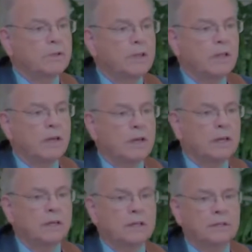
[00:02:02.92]

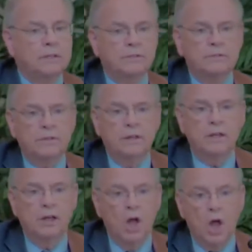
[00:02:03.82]
love,
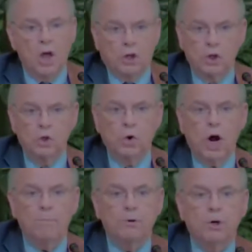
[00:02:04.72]
you
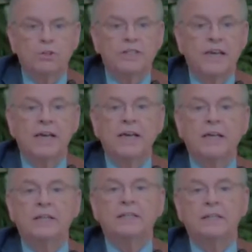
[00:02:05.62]
are
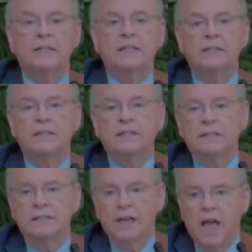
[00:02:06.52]
protected
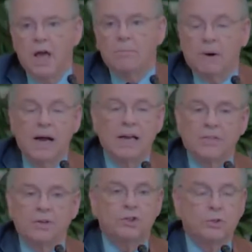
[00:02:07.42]
by
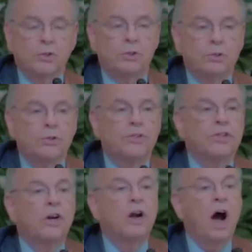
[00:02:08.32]
the truth
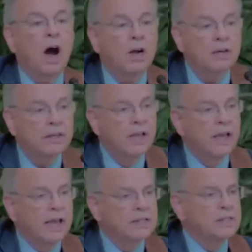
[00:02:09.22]
your heart
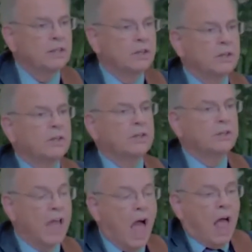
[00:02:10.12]
has
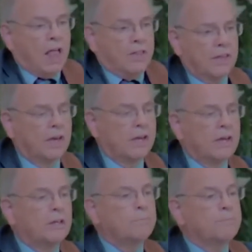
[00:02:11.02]
learned.
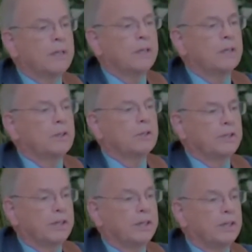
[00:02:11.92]
The
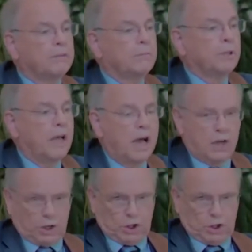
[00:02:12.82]
building block